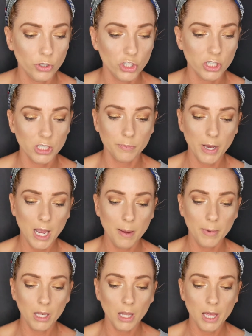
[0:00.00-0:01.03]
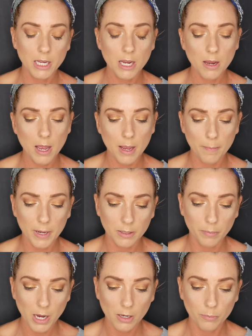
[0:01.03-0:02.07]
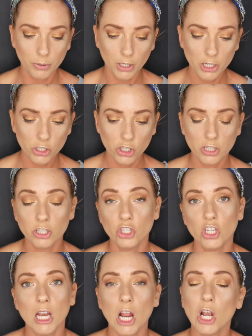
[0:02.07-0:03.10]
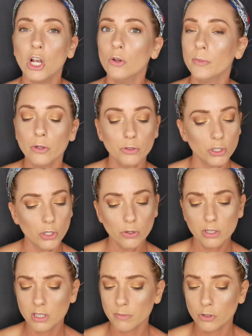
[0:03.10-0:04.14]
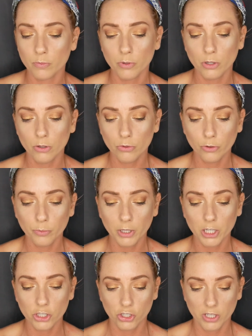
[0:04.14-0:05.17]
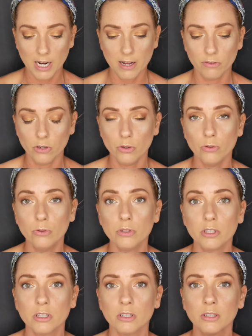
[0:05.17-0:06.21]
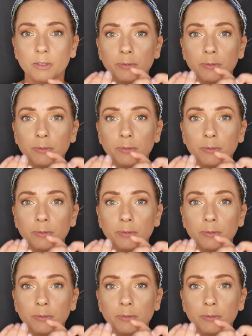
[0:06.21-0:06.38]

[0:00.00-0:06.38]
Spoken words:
which is by Milani. It's a baked blush in the shade Luminoso. It's the most beautiful blush that I've used.